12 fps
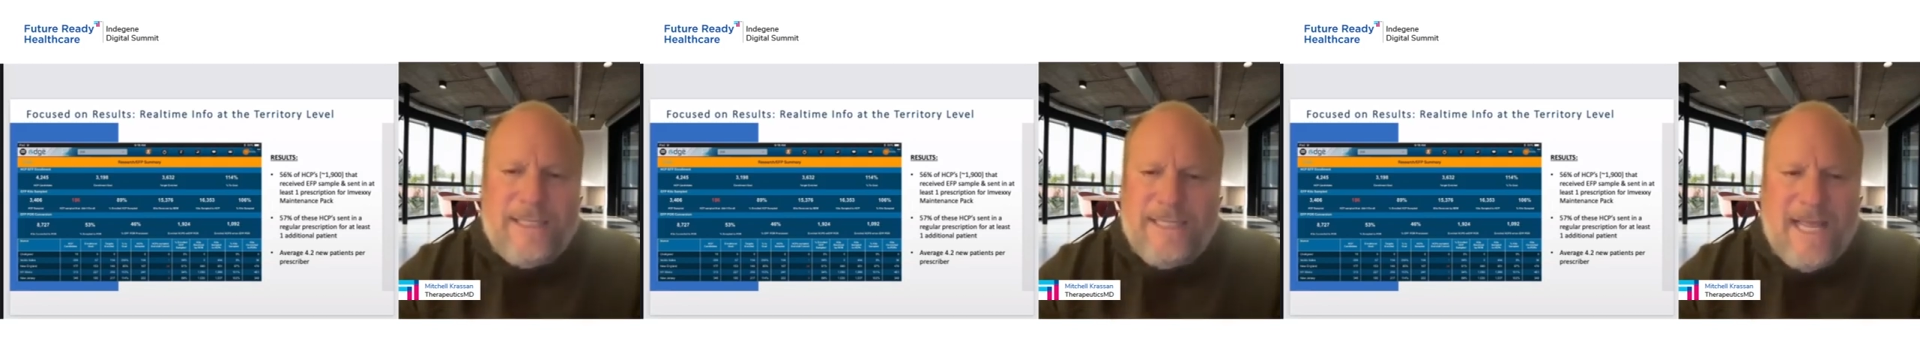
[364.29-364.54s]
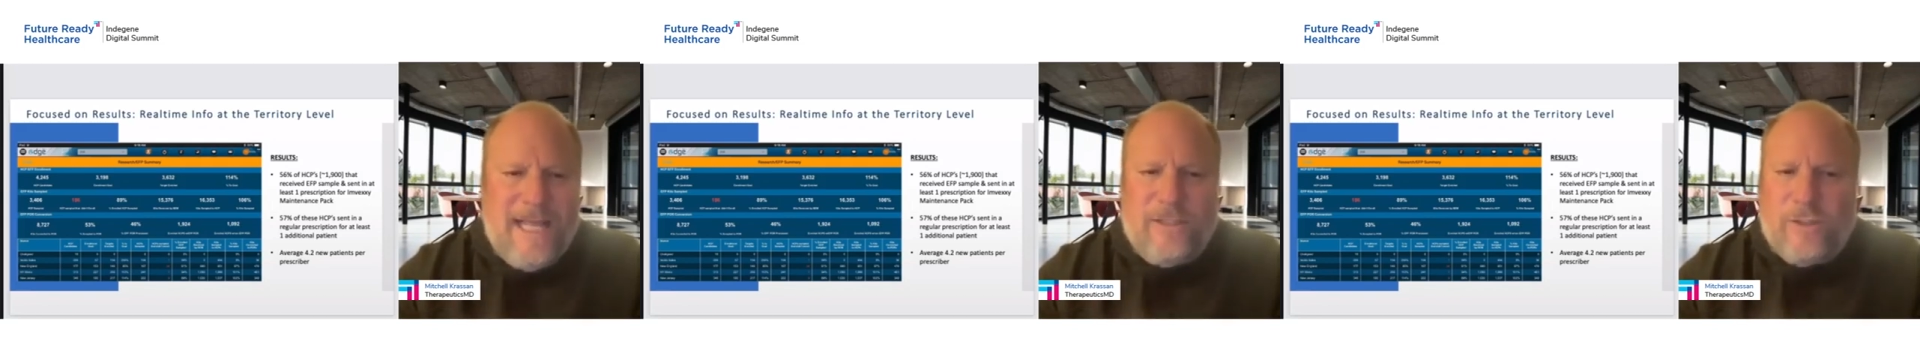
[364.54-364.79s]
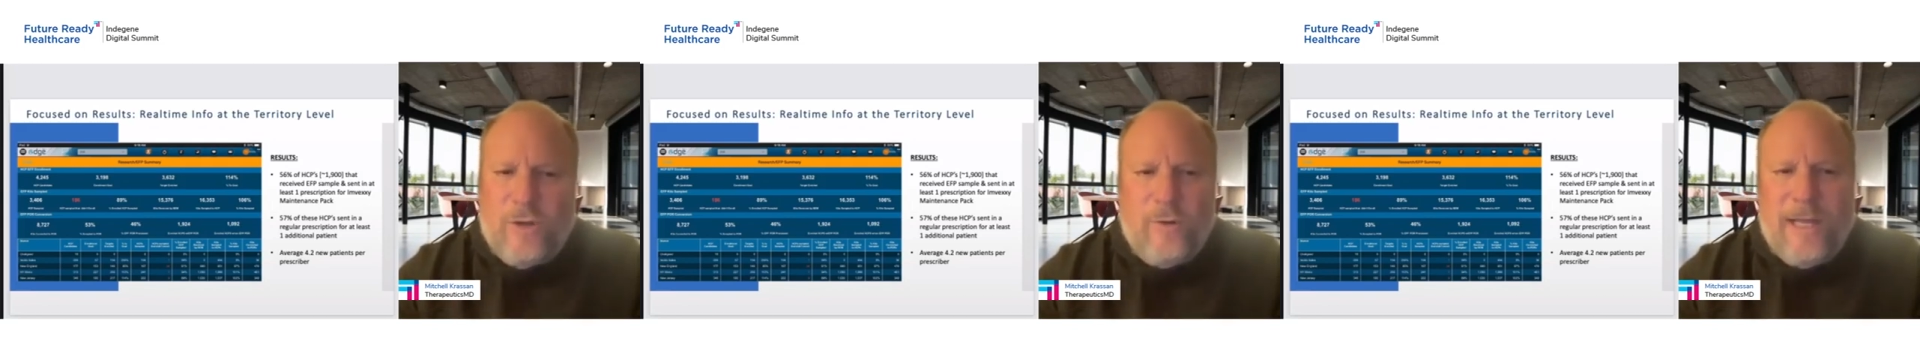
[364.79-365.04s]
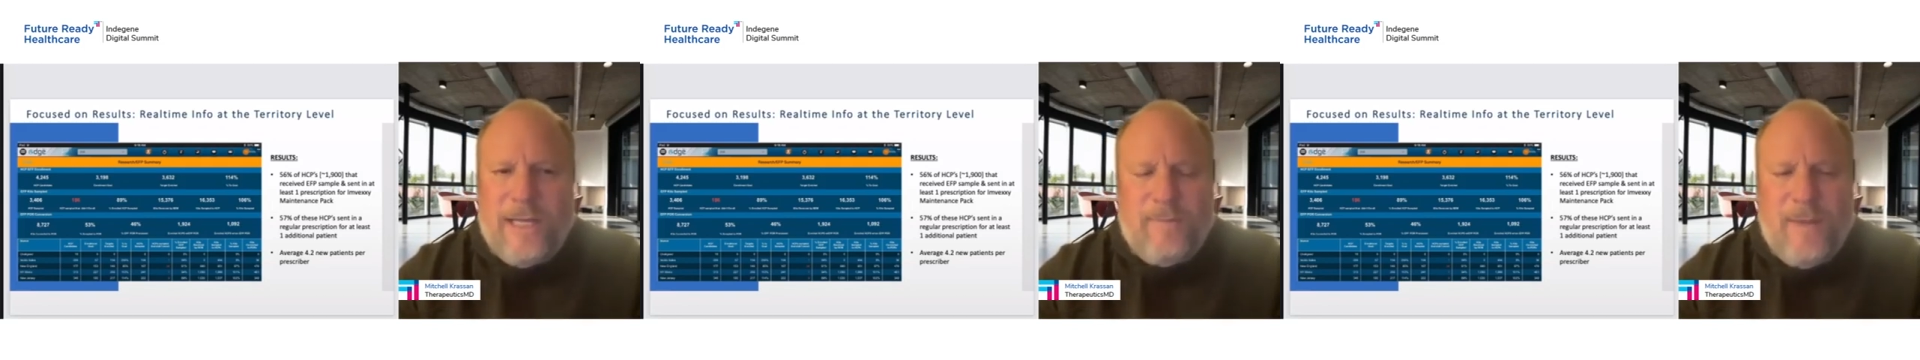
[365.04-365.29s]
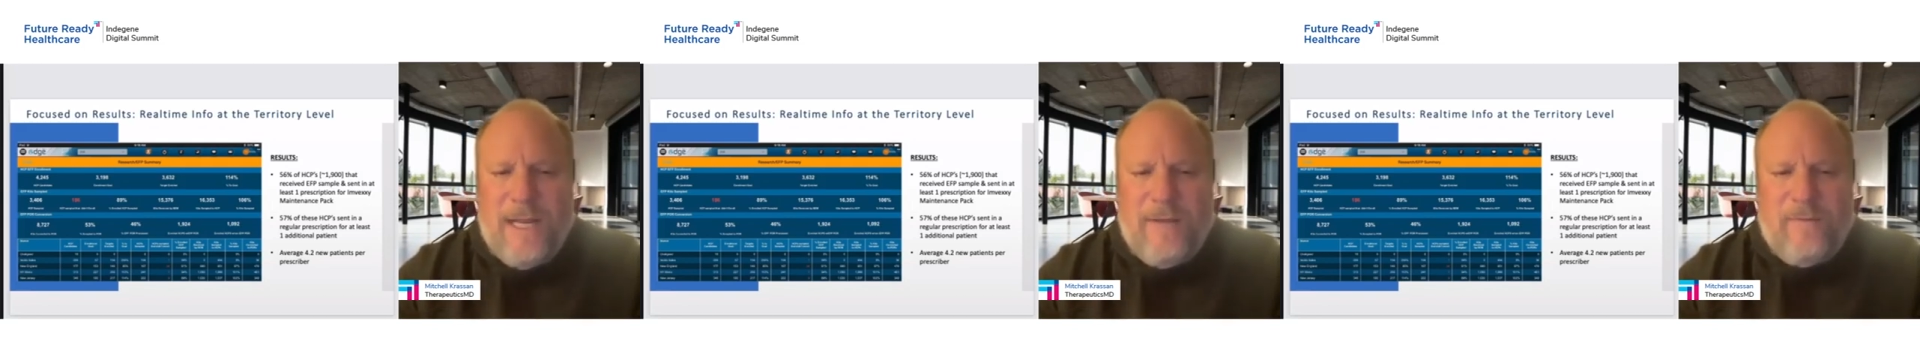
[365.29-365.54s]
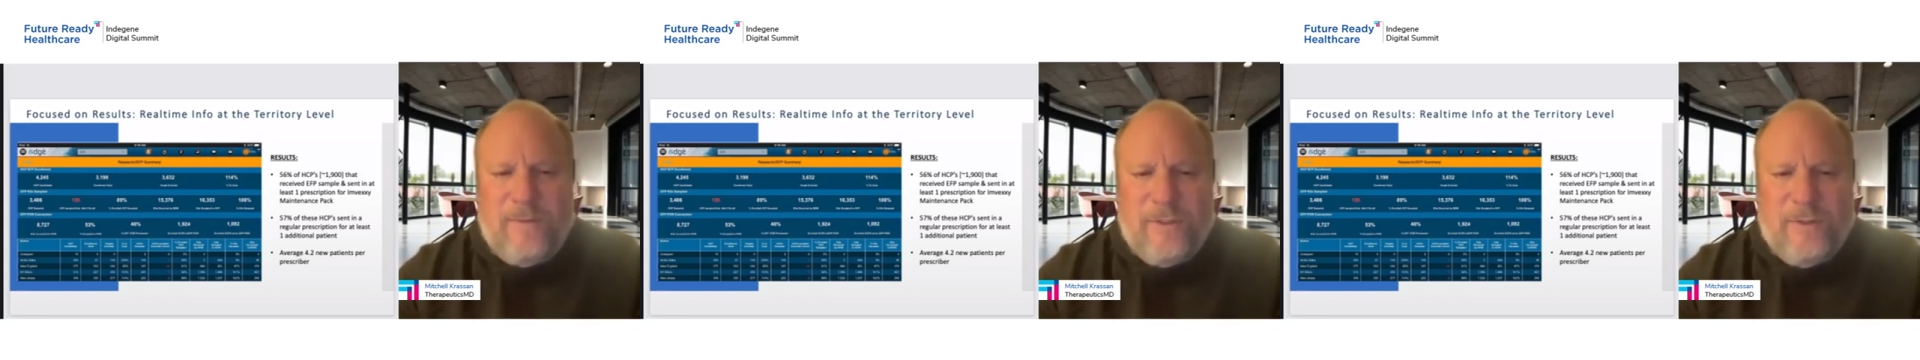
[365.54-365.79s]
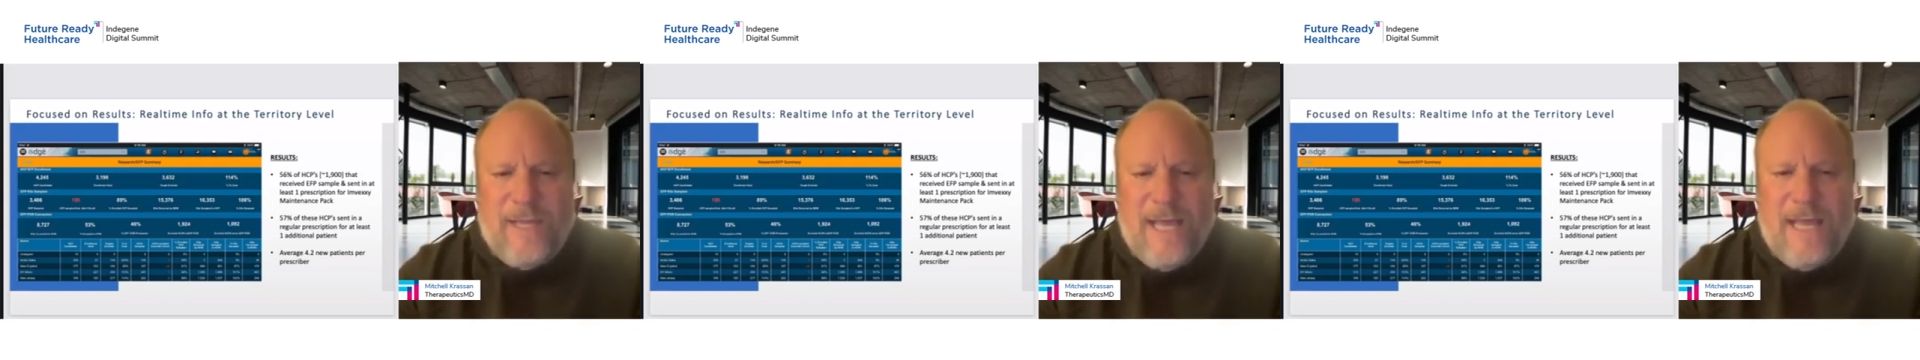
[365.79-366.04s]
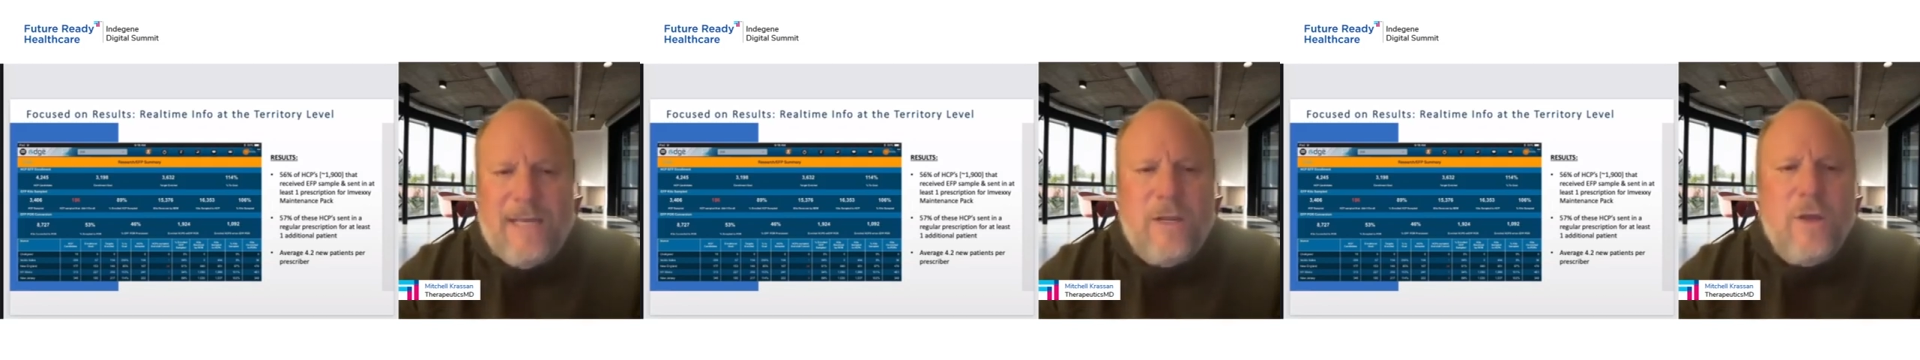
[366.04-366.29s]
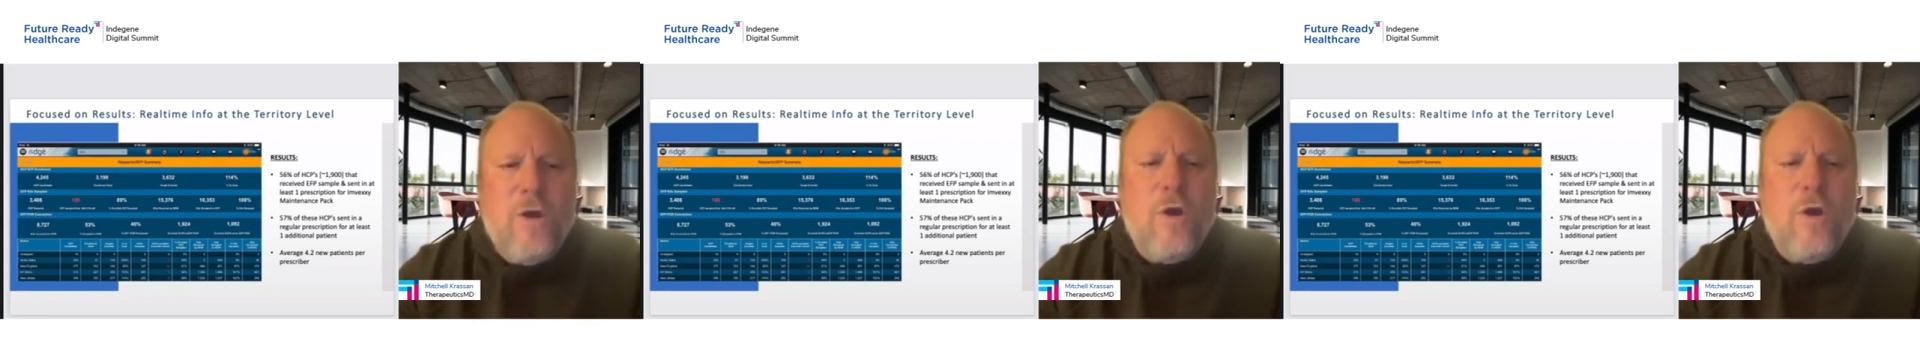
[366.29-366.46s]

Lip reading: and 10s, go get as many of them as you can.